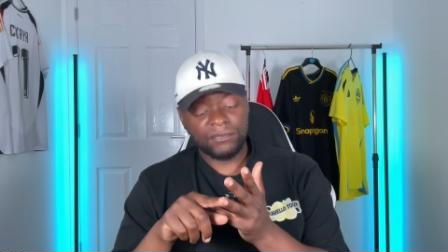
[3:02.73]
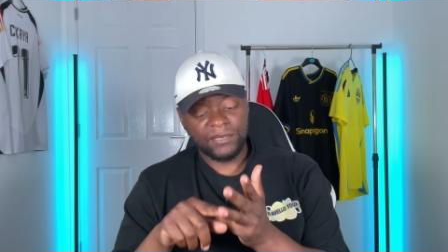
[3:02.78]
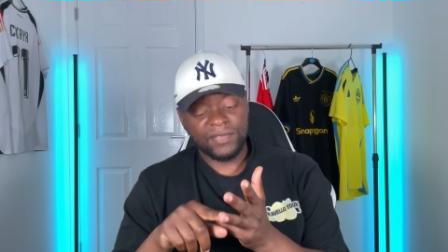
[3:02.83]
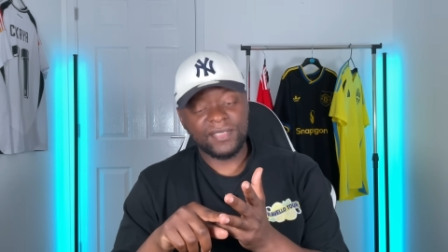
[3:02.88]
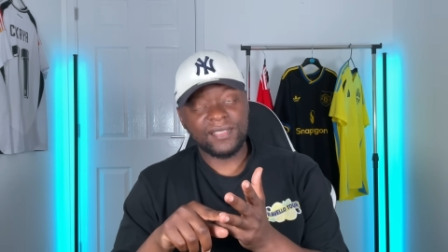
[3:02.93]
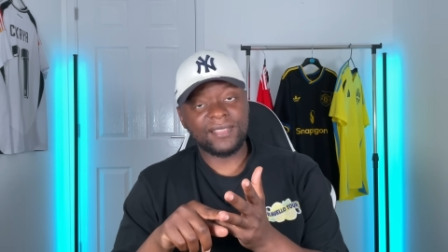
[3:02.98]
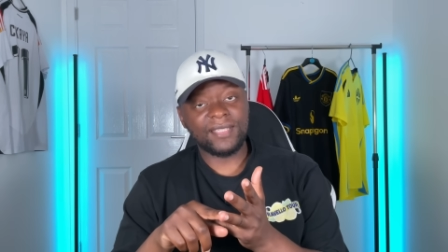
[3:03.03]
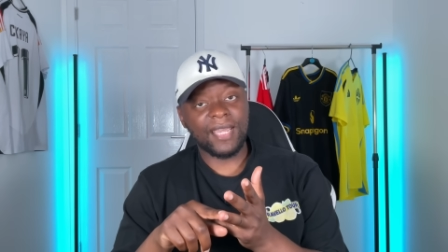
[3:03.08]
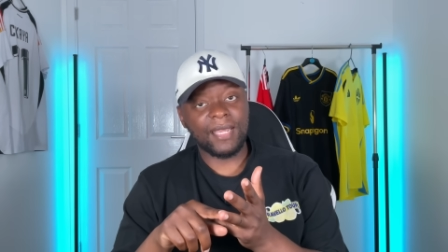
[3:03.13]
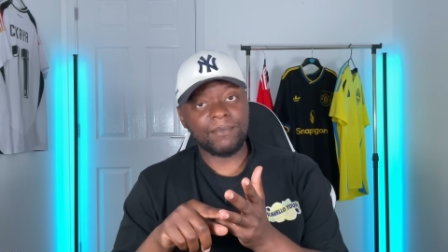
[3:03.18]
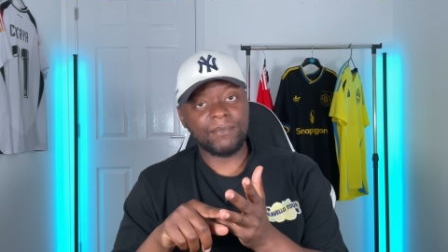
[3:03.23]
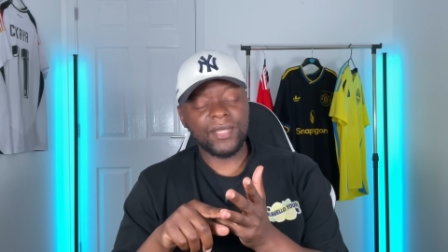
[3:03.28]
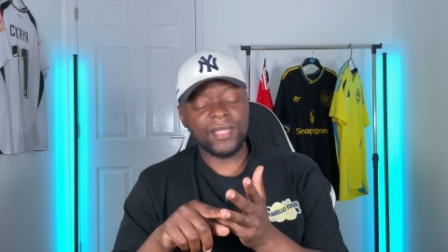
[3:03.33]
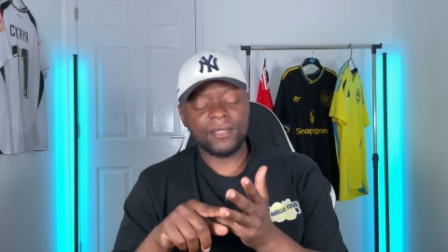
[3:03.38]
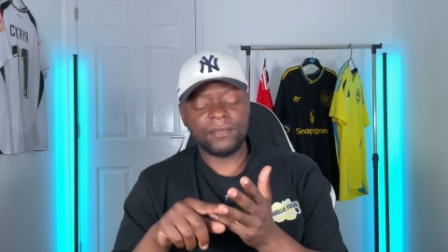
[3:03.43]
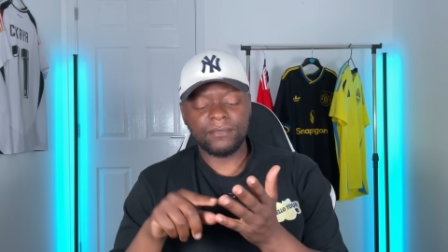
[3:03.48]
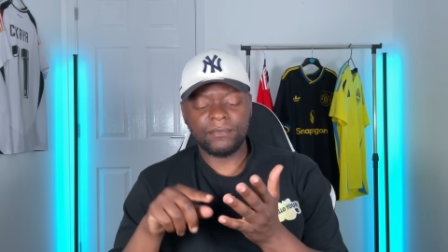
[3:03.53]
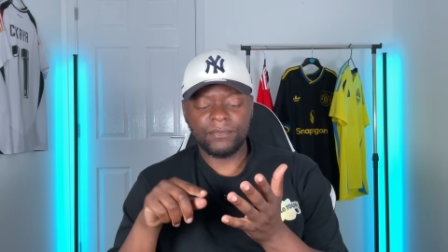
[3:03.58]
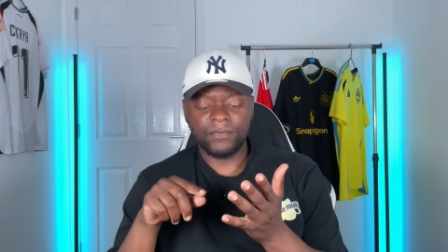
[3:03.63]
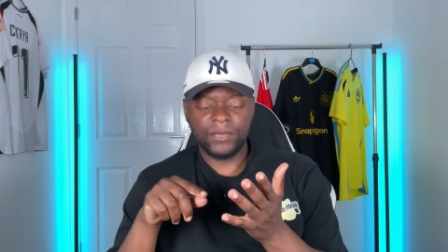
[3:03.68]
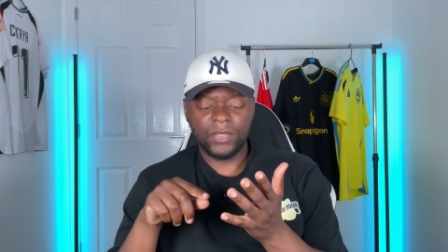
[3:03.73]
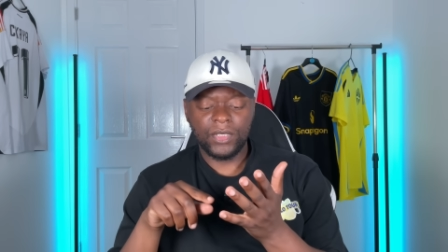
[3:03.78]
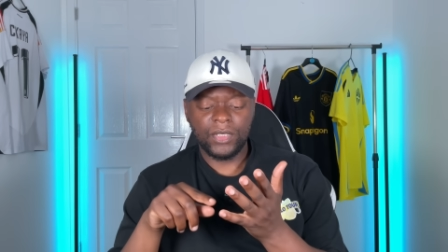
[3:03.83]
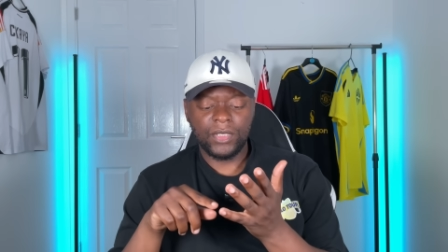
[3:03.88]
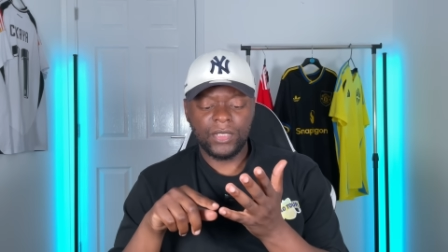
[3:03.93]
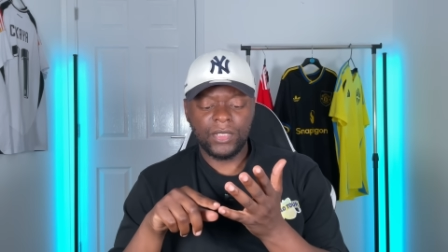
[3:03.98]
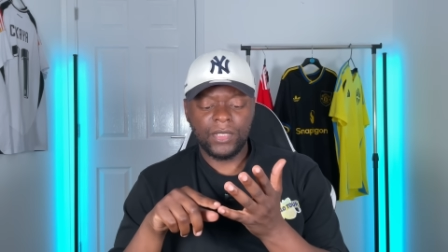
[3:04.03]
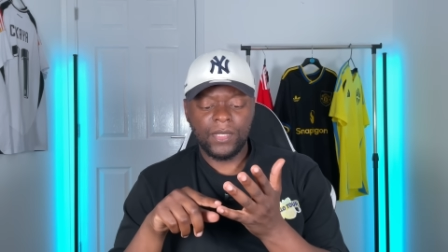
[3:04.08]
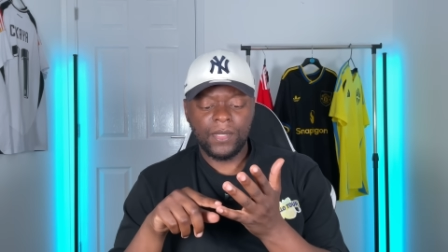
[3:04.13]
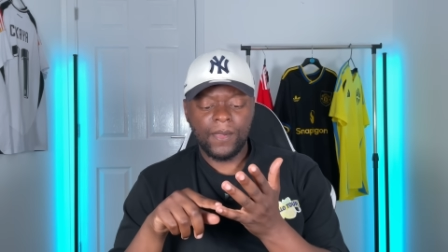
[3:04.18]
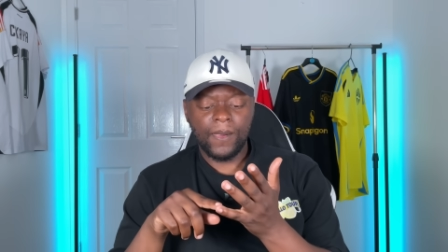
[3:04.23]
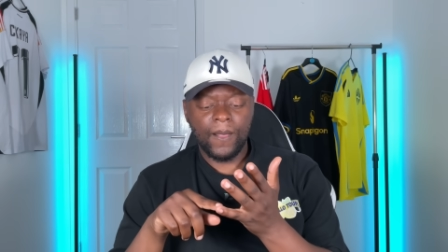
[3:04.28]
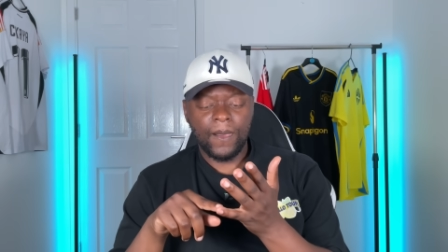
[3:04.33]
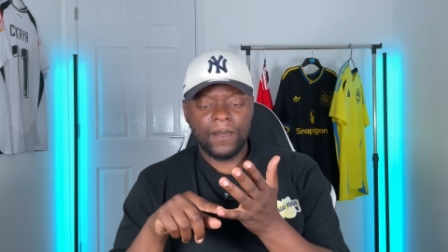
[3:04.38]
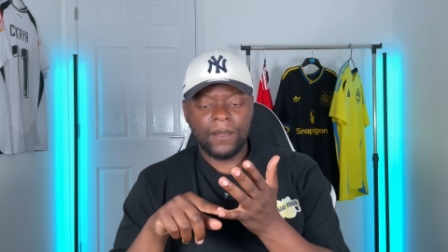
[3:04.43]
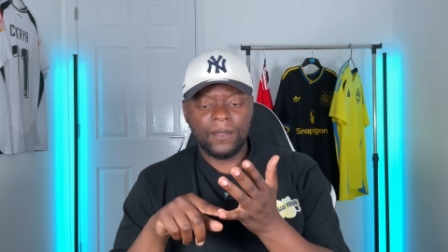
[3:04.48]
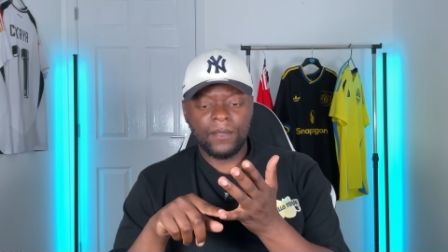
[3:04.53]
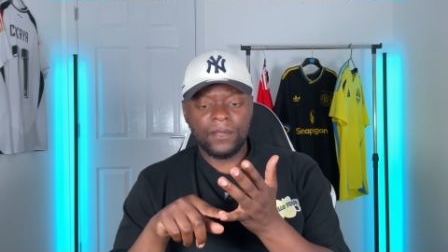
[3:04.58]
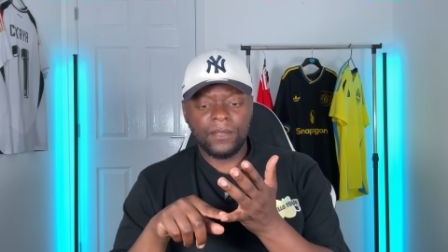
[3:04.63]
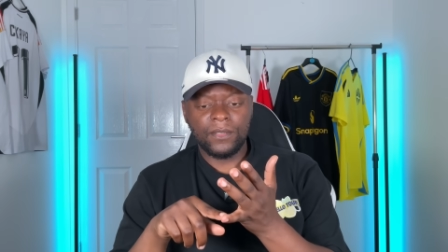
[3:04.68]
10 men,
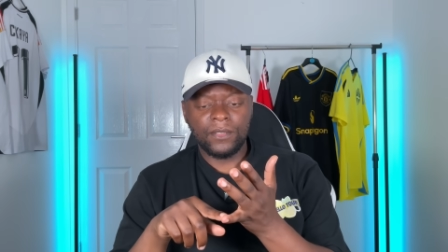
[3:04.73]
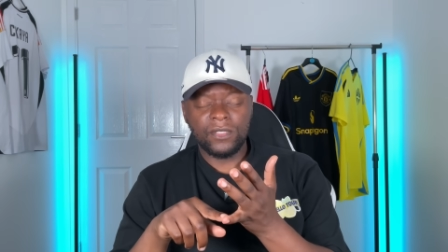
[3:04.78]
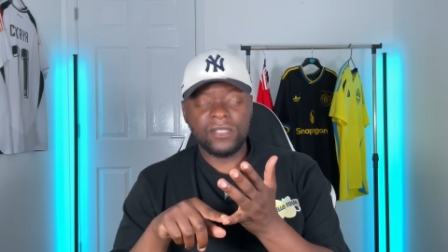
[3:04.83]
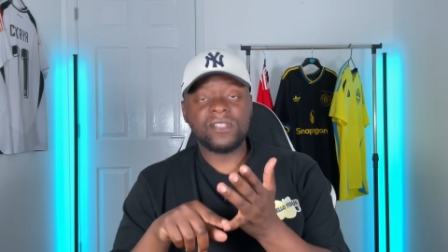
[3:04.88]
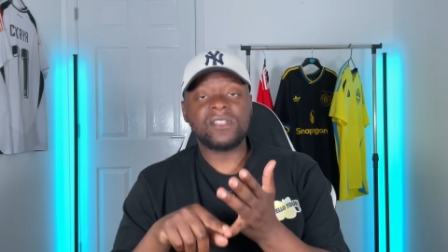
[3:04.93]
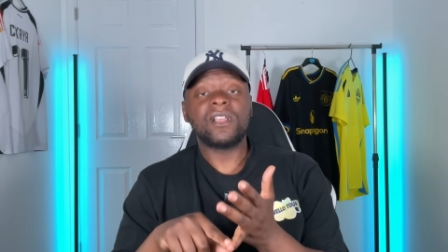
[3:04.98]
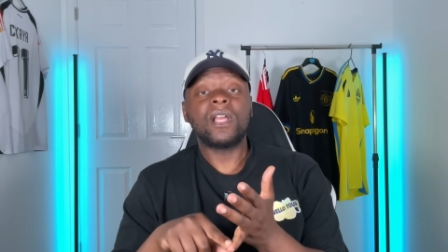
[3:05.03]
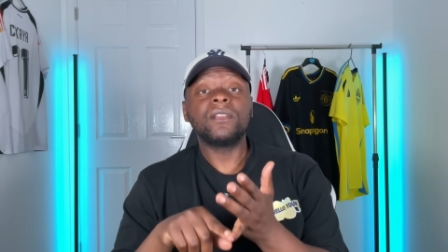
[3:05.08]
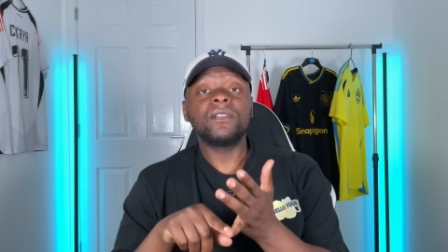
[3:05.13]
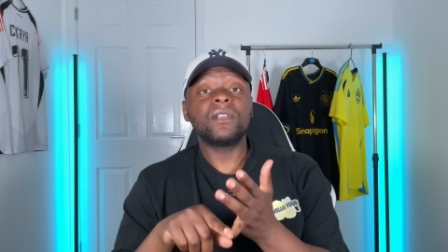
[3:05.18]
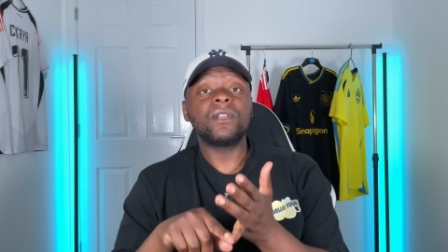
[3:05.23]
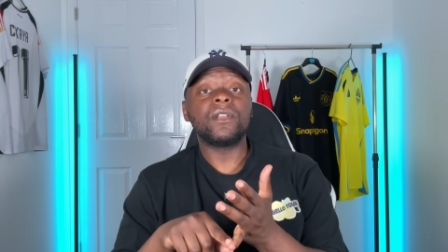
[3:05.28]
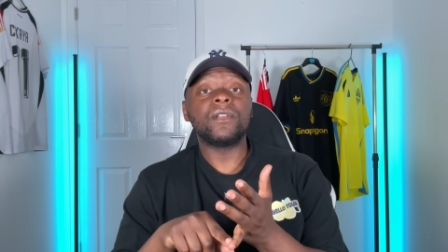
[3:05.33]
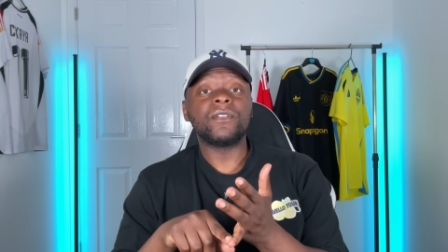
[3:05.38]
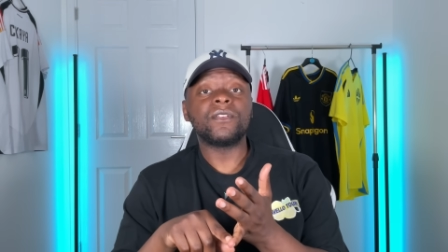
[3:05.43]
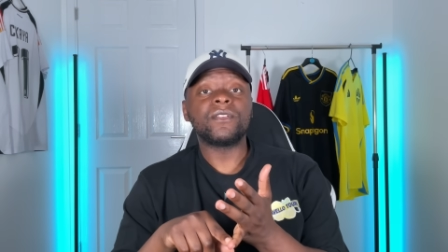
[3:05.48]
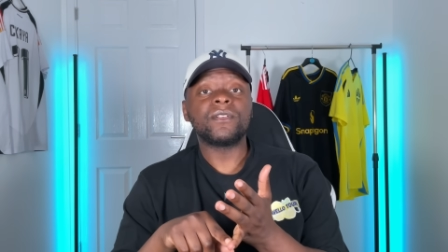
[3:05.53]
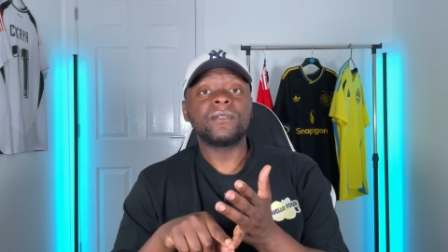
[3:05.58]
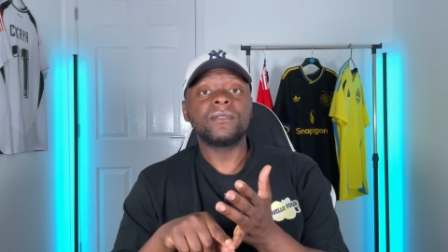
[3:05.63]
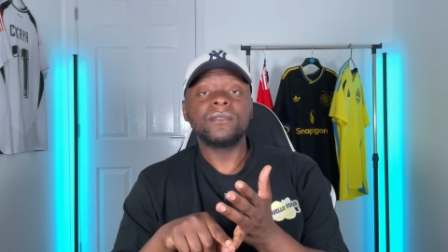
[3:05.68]
Sunderland